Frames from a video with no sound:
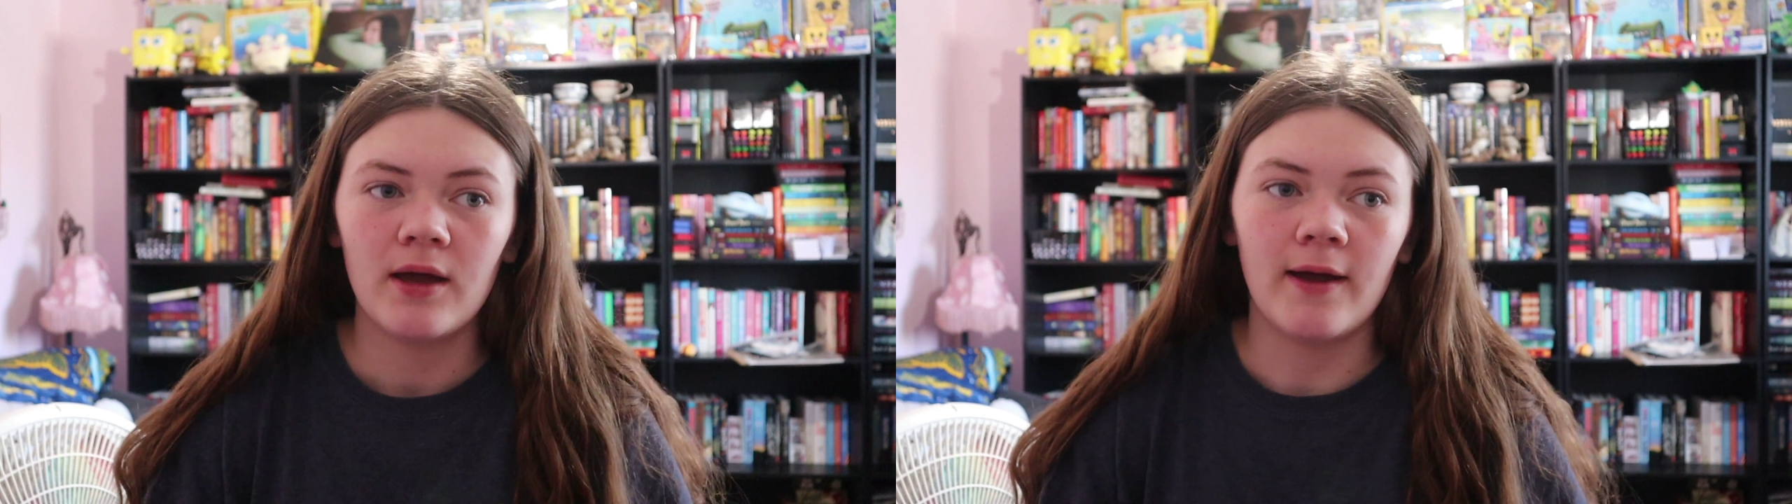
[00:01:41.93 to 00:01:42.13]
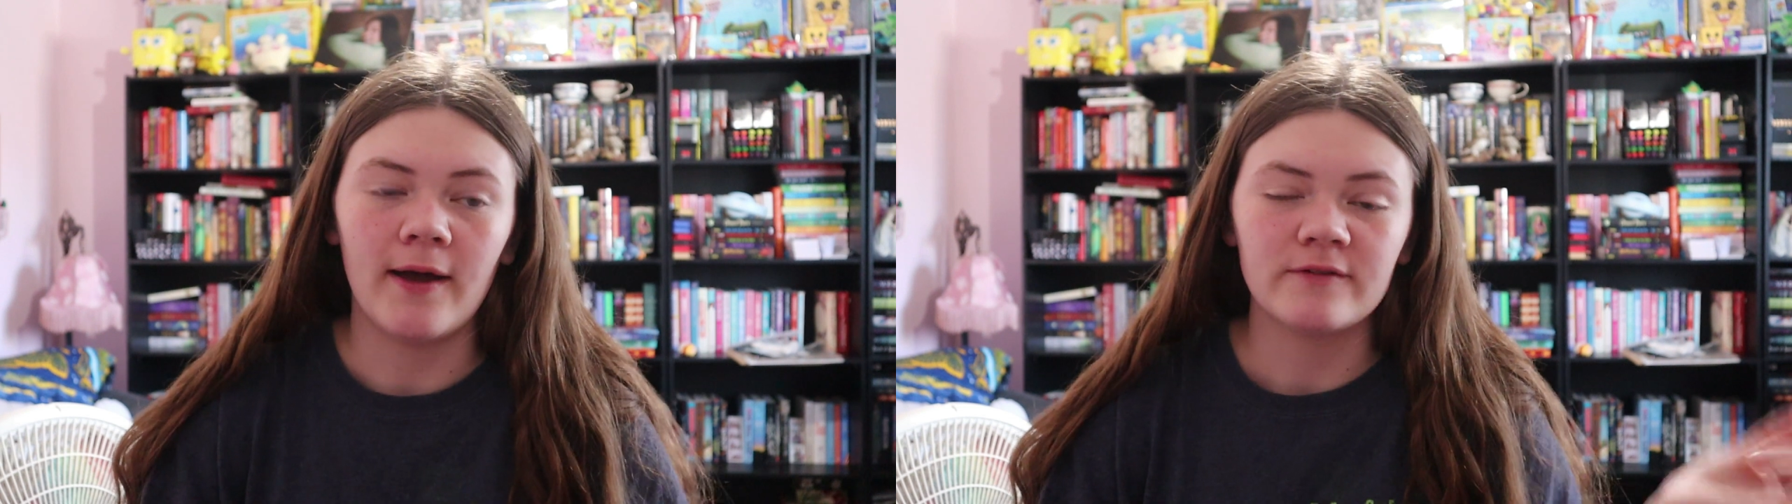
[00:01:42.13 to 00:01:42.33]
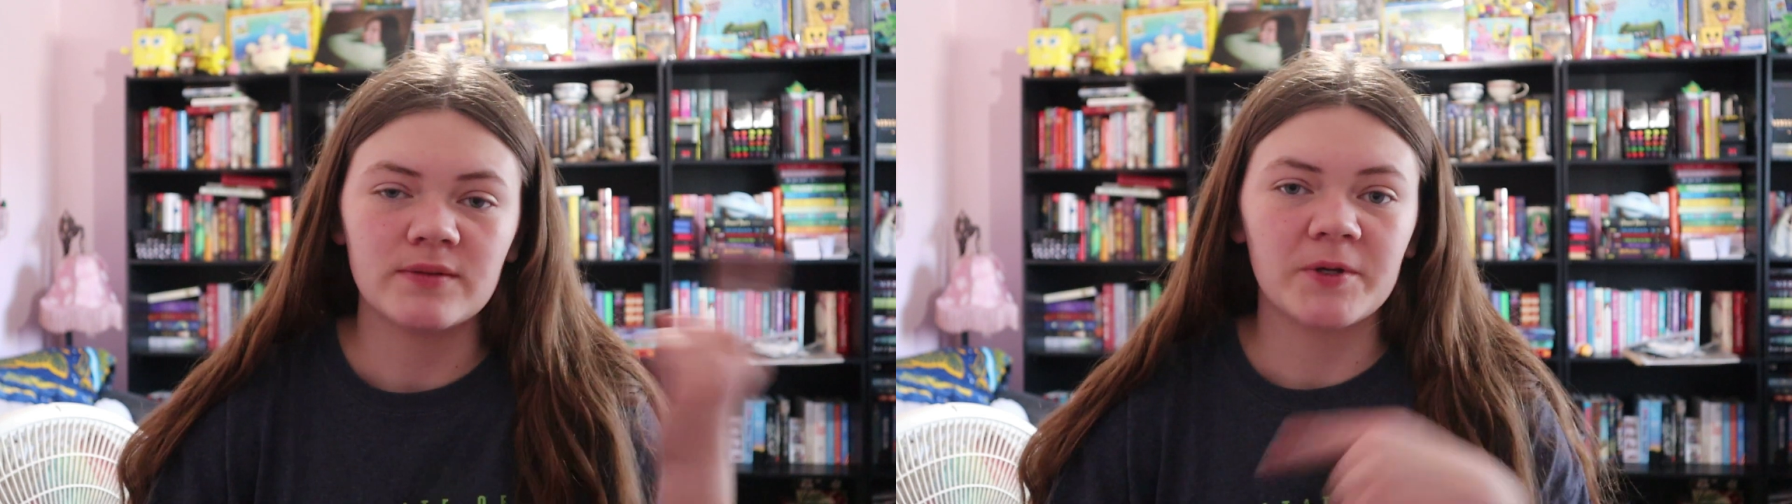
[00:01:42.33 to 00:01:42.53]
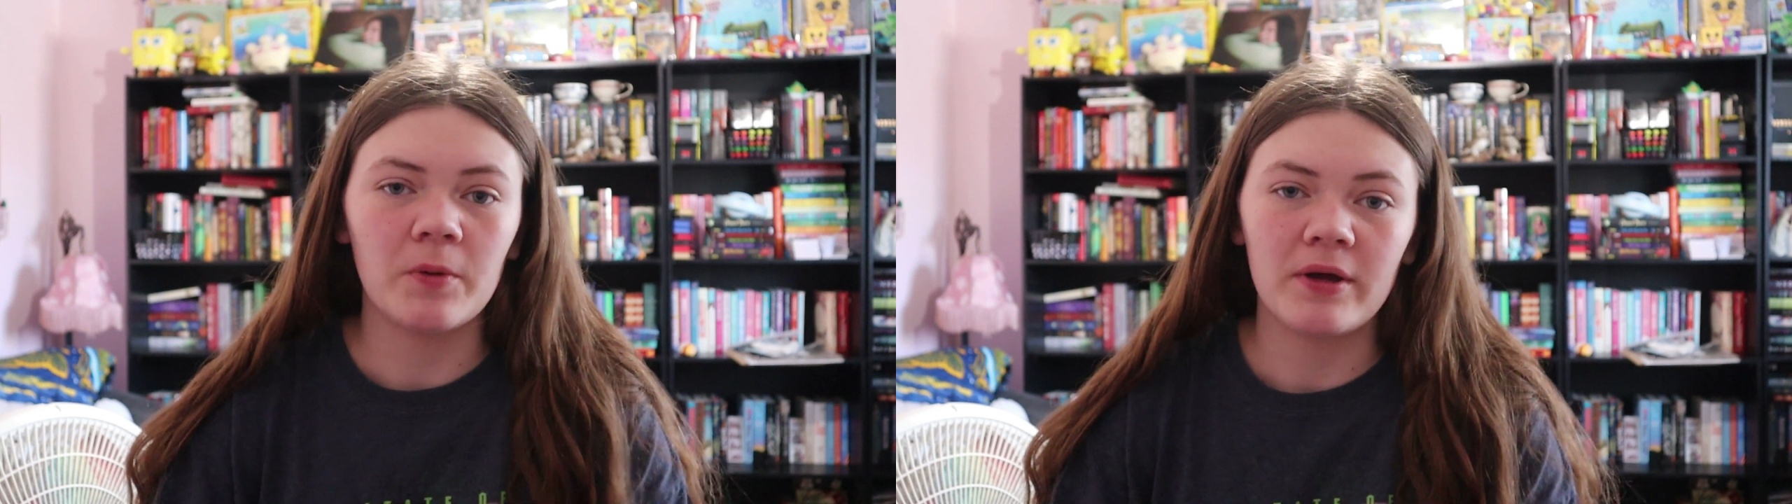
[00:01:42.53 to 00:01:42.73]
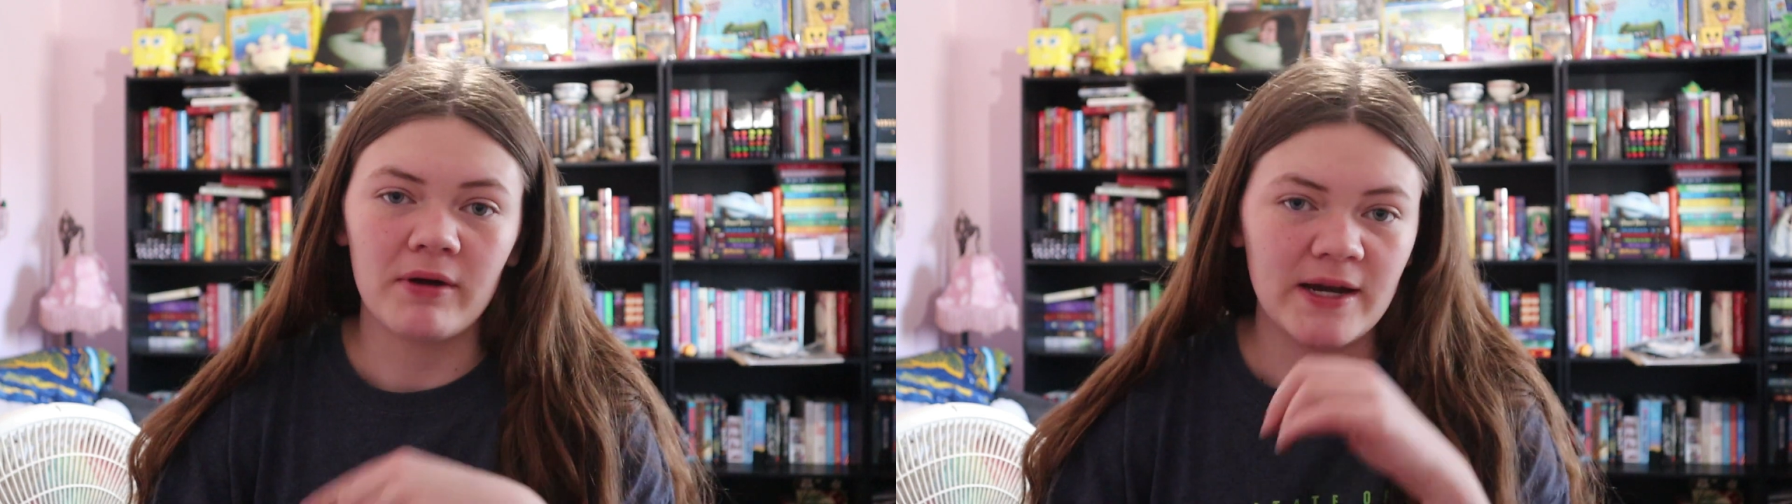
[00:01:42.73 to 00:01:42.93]
I have some
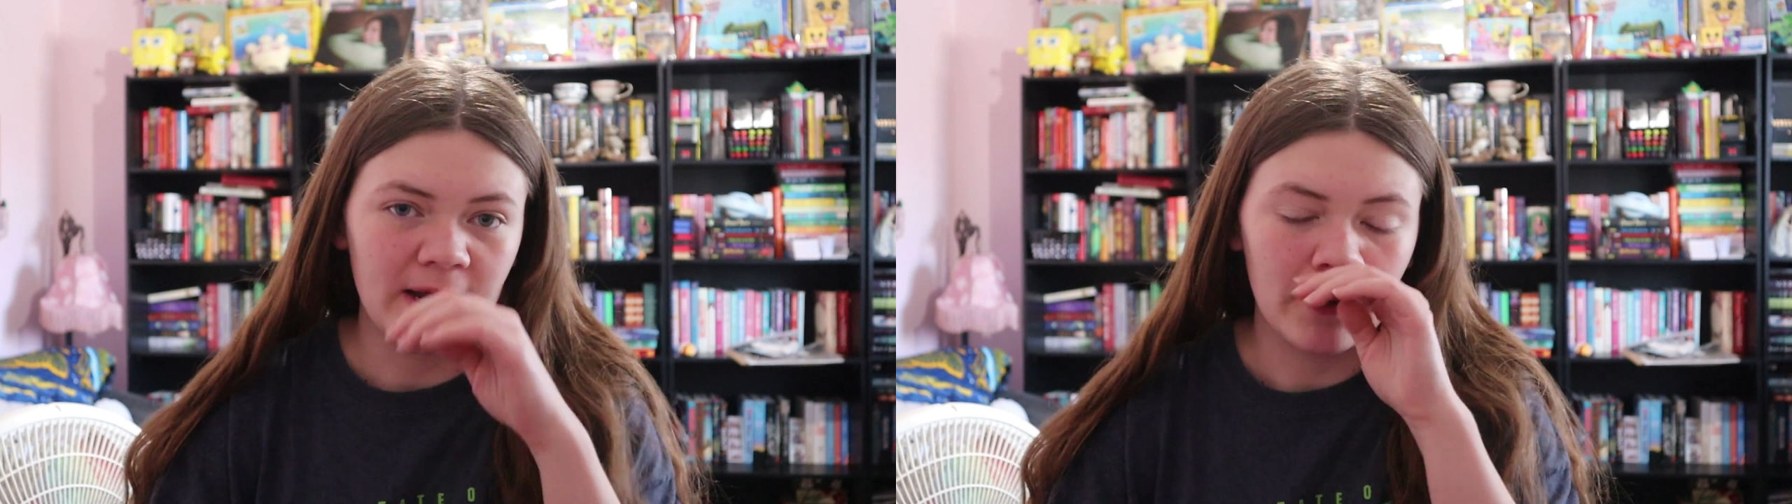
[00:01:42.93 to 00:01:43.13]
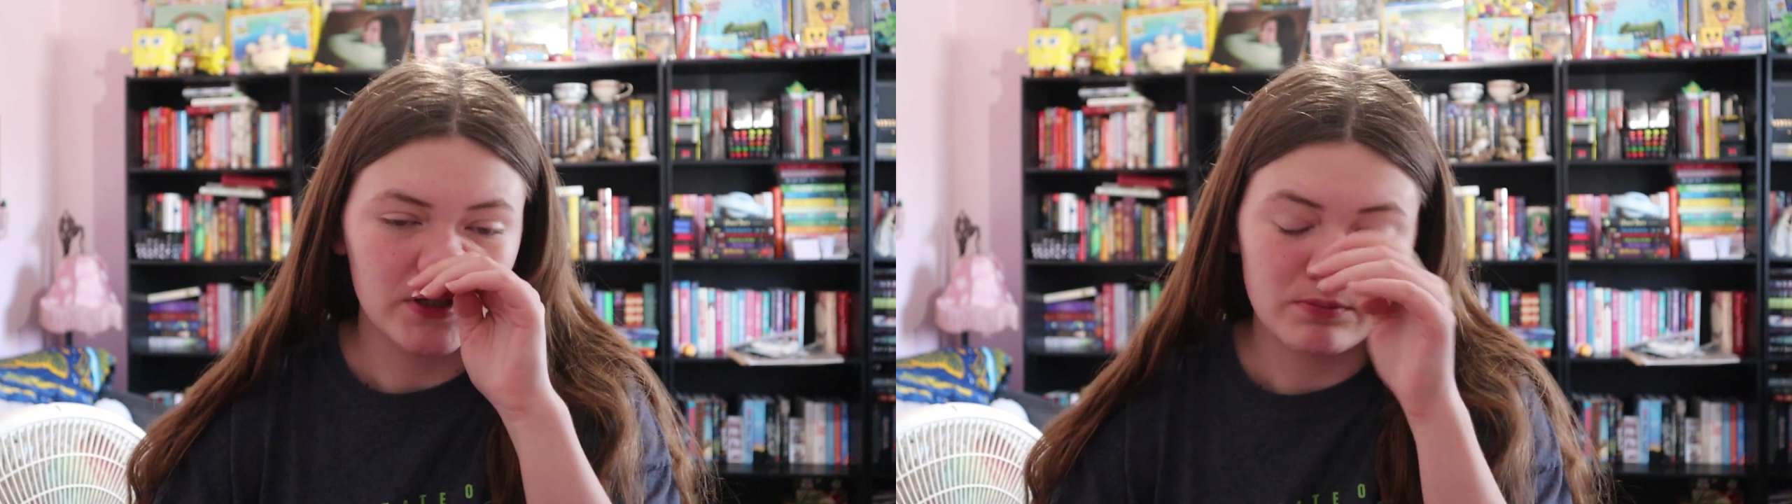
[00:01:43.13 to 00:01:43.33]
going right now.